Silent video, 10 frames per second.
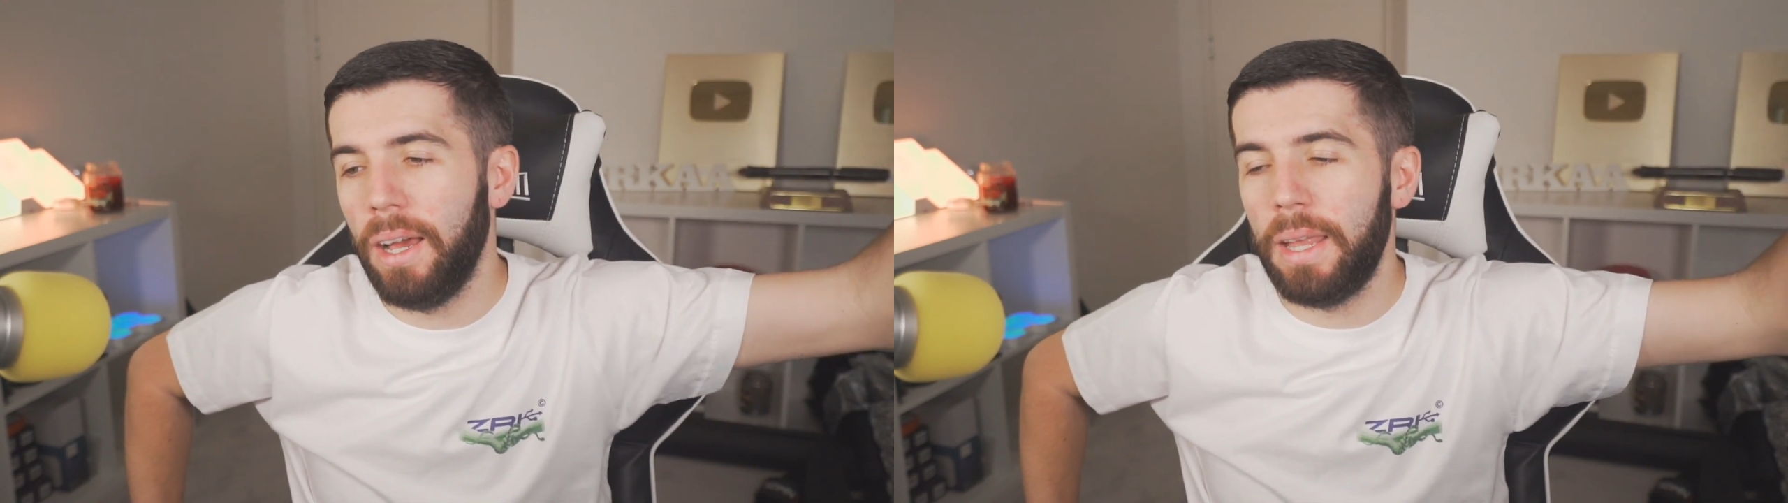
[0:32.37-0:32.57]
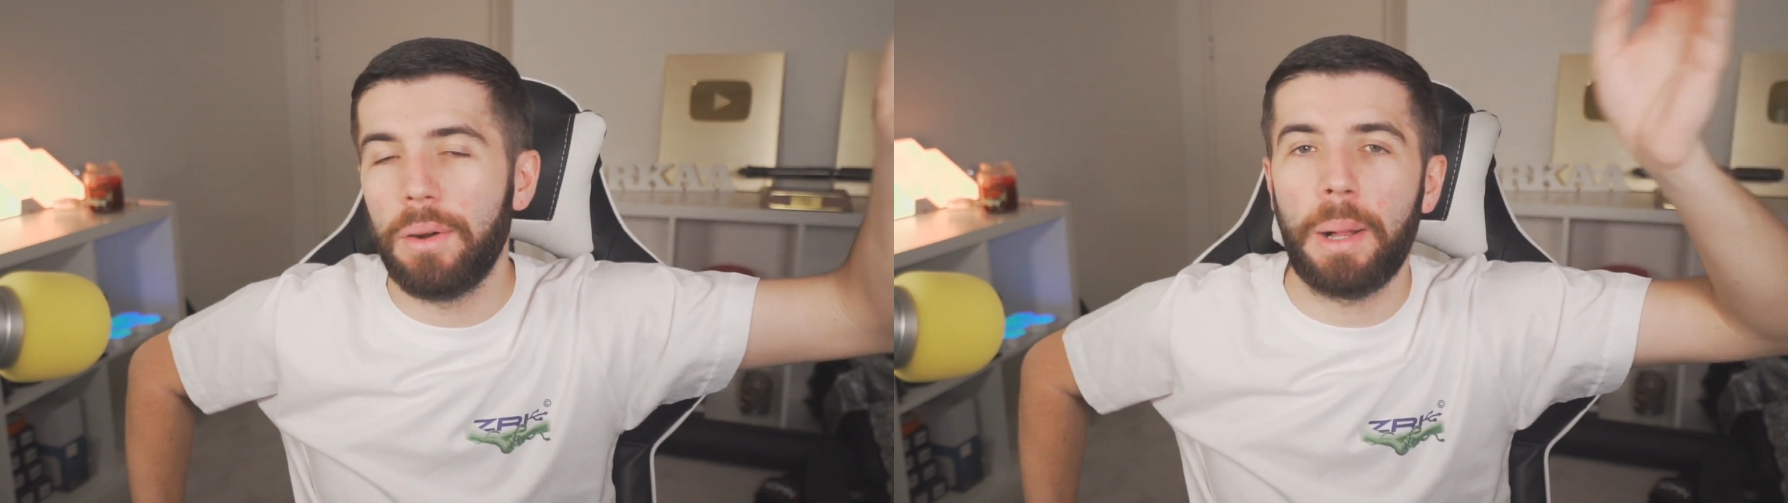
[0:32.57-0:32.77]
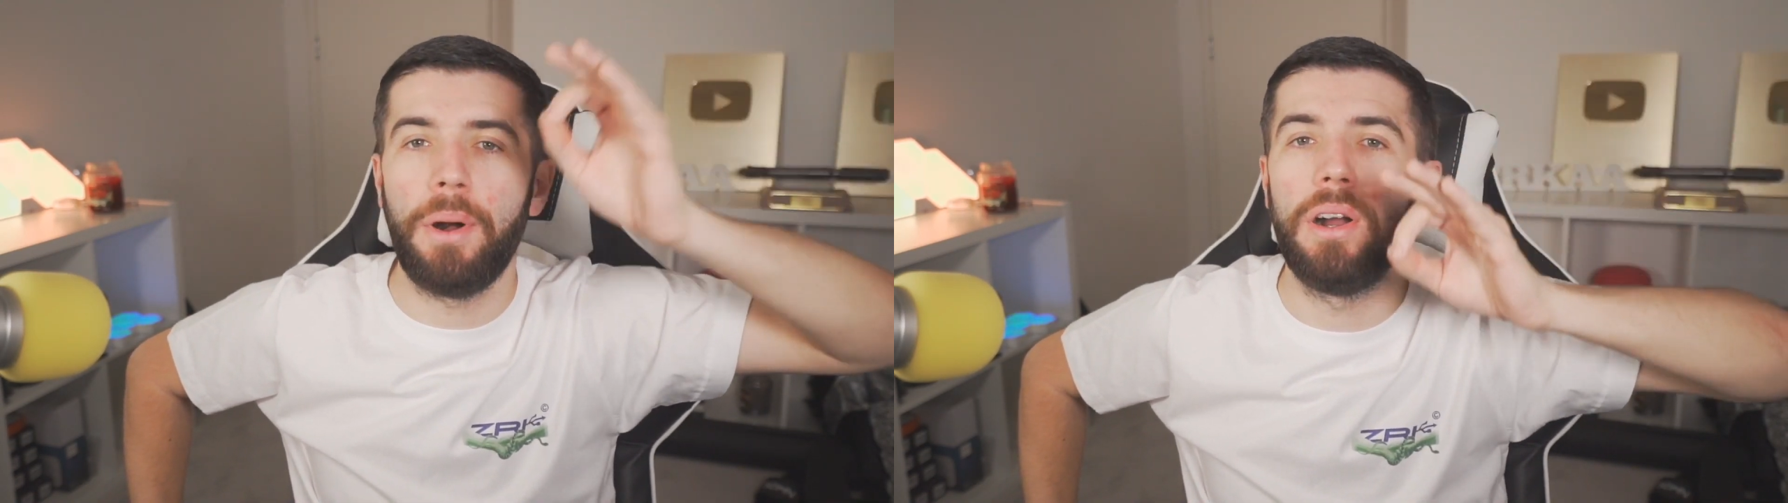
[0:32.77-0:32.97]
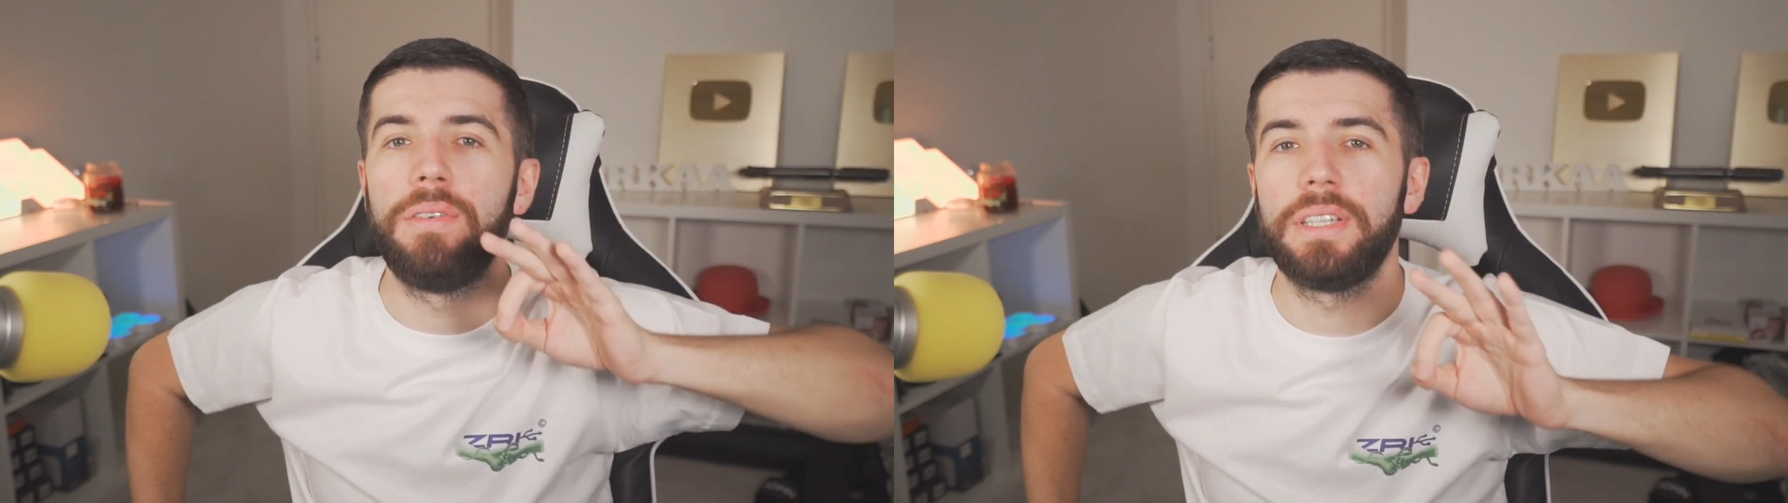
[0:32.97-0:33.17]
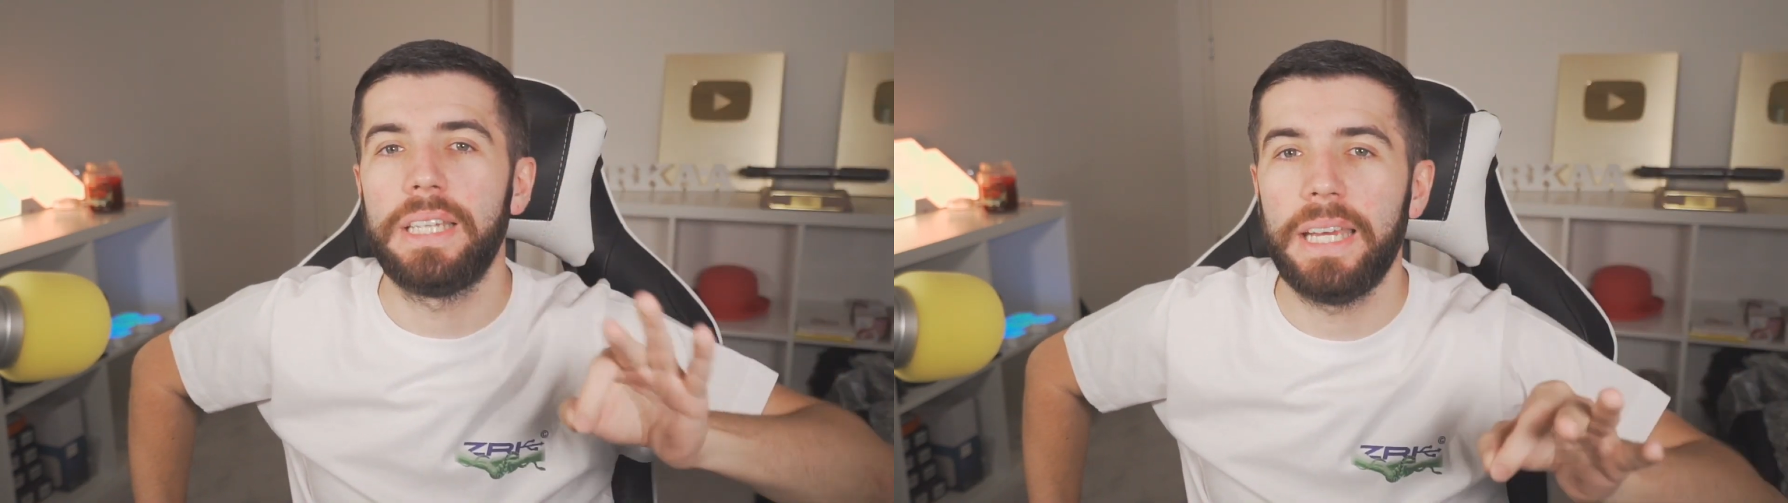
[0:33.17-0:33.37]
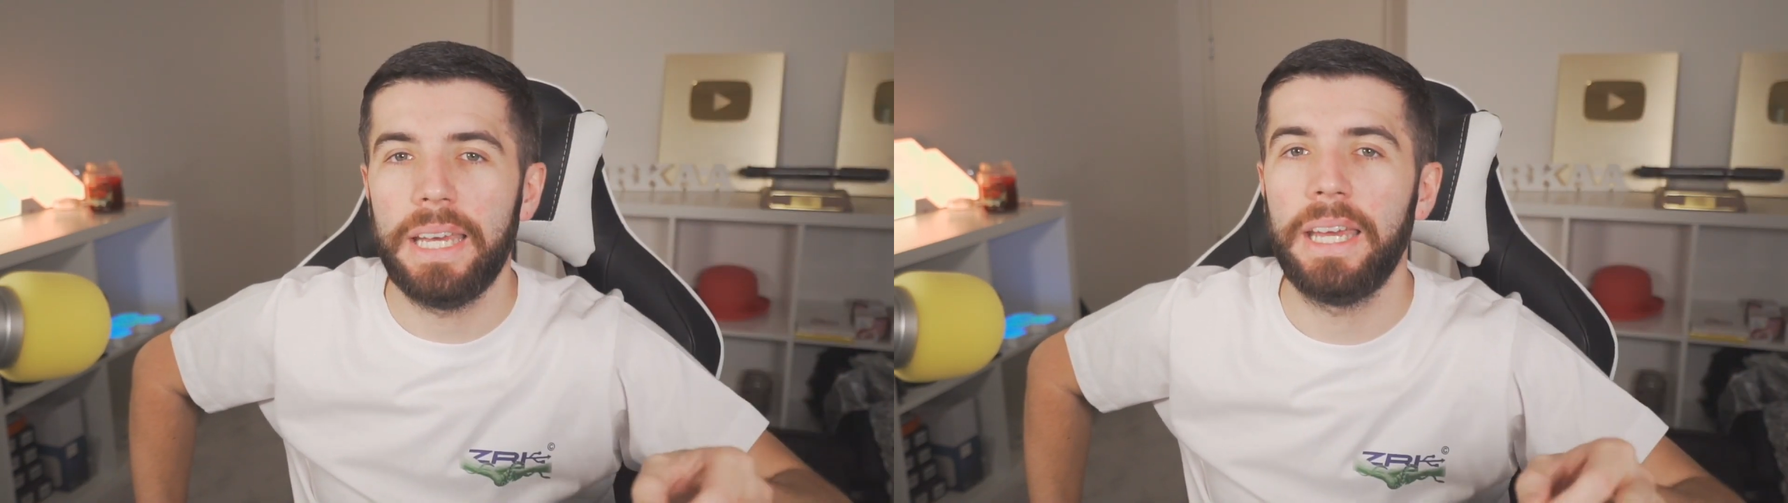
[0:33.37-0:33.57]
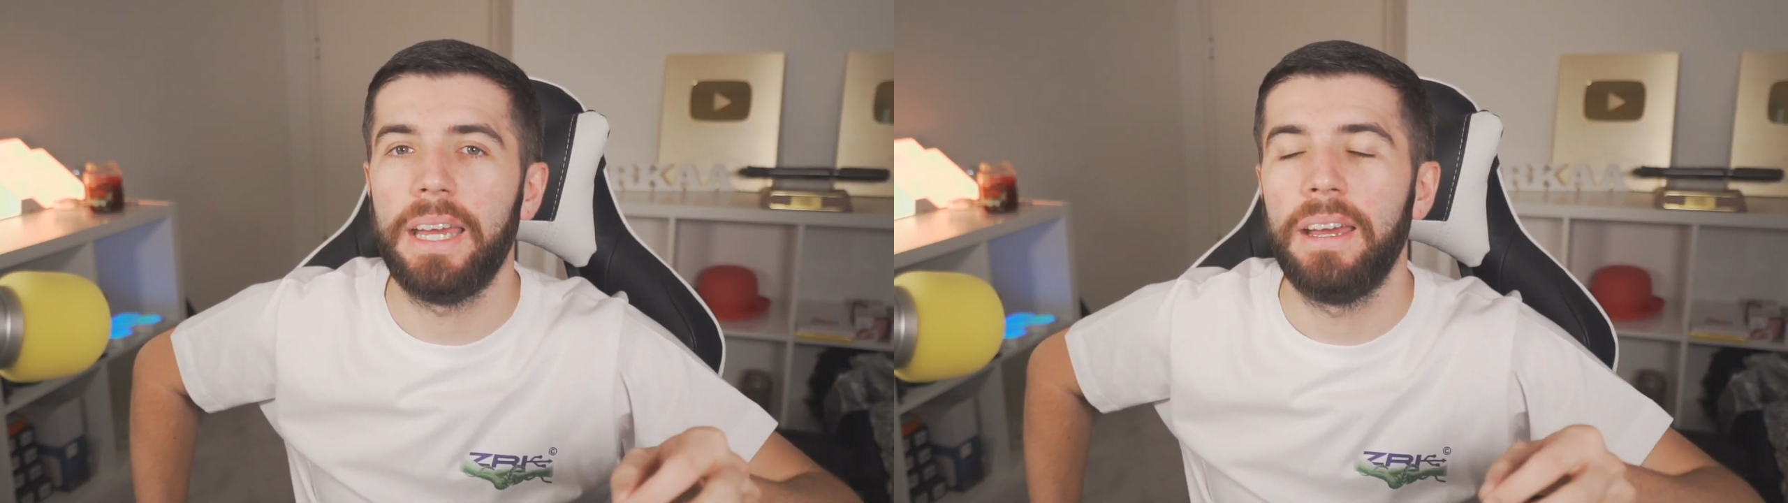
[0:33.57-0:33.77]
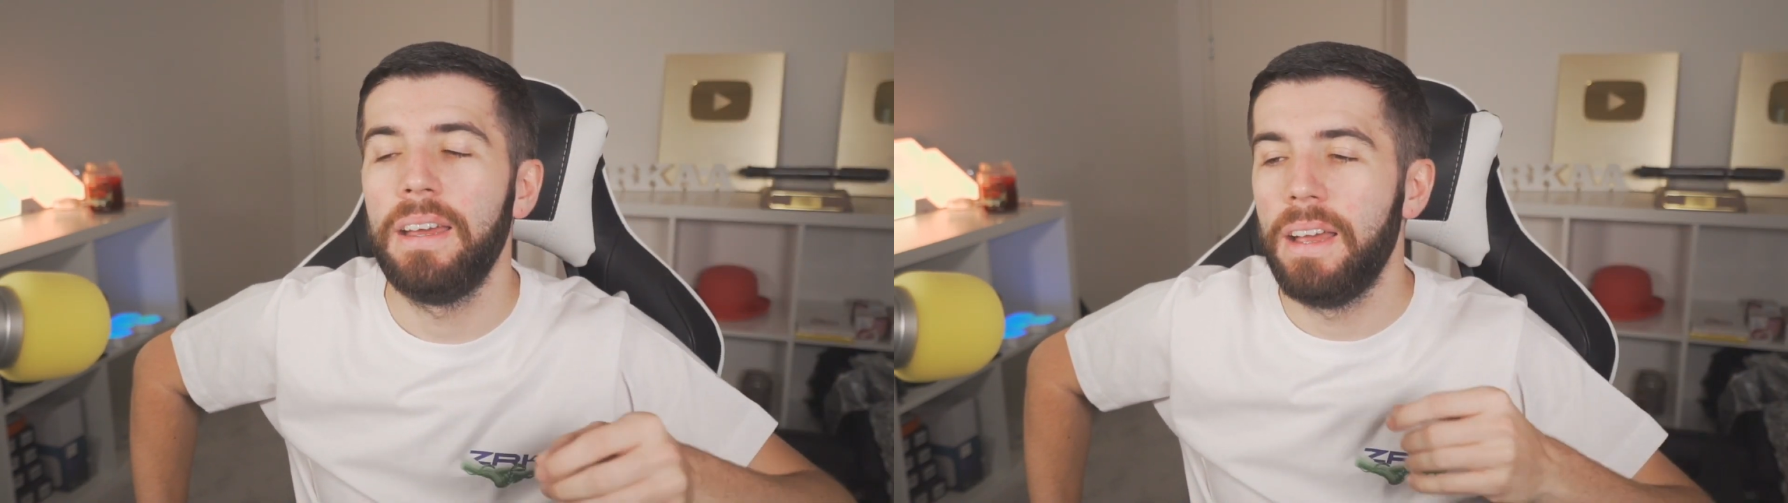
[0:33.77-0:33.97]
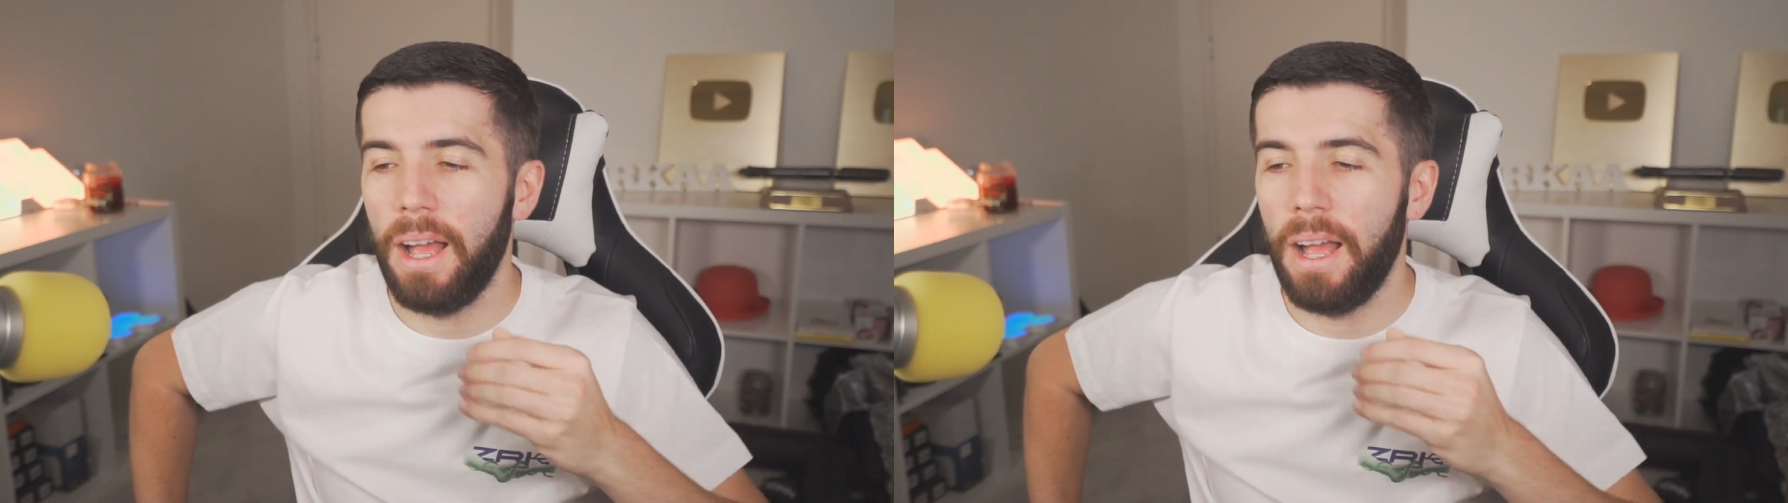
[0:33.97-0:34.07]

they will come over to here.